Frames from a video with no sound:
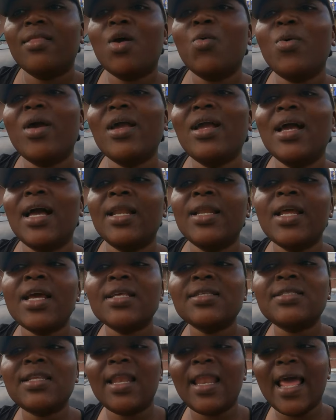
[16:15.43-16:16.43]
The way
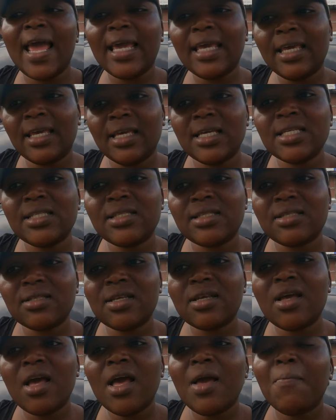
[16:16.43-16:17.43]
Ghanaians like it,
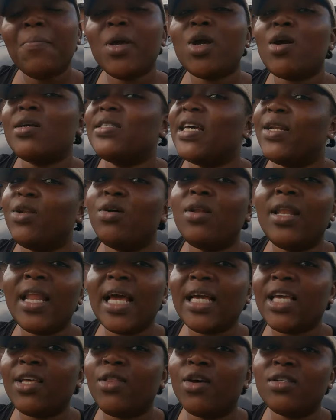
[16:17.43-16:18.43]
okay. because I don't
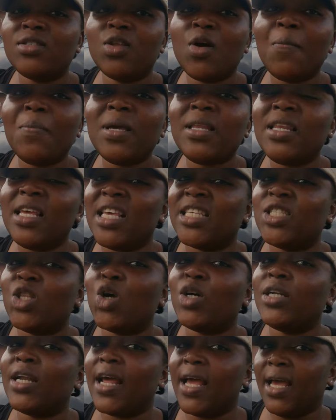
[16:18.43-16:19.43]
like it does not mean it's
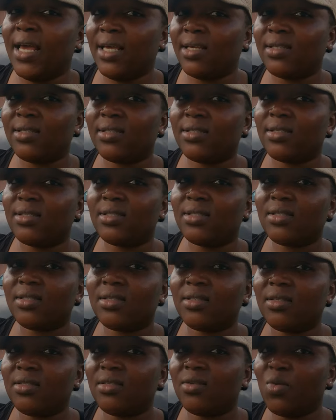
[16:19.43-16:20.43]
not nice.
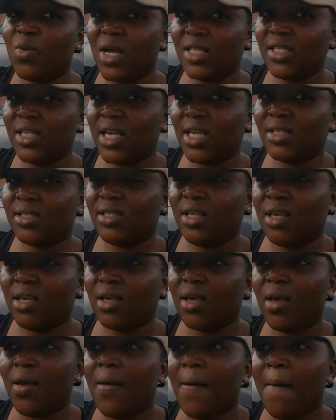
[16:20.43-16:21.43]
Okay. What you are
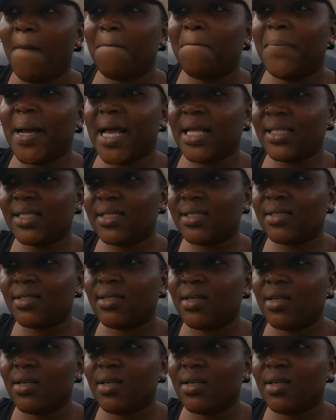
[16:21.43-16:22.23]
saying, but